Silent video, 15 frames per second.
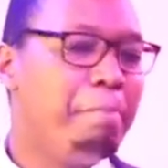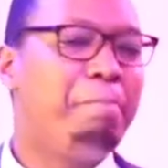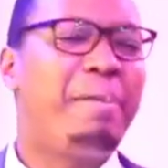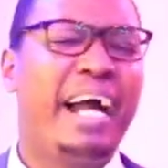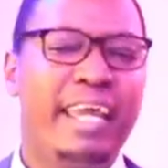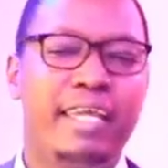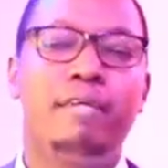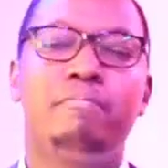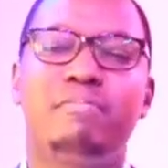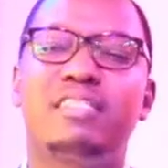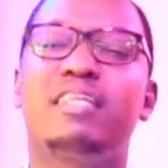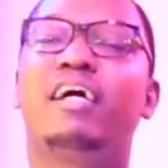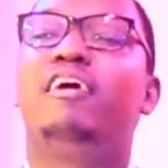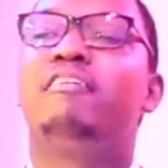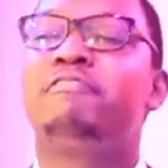by
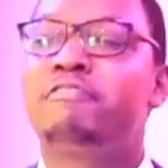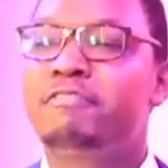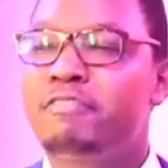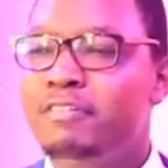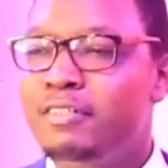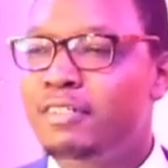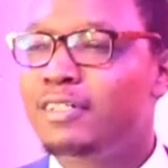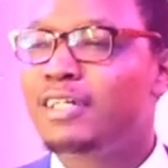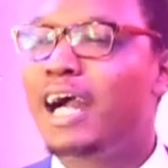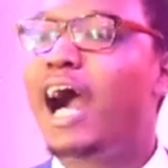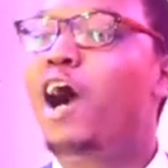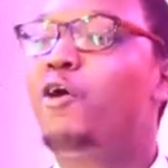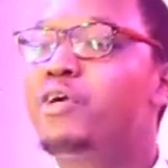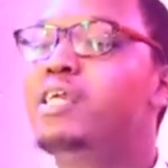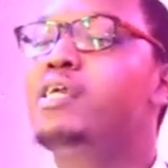himself, how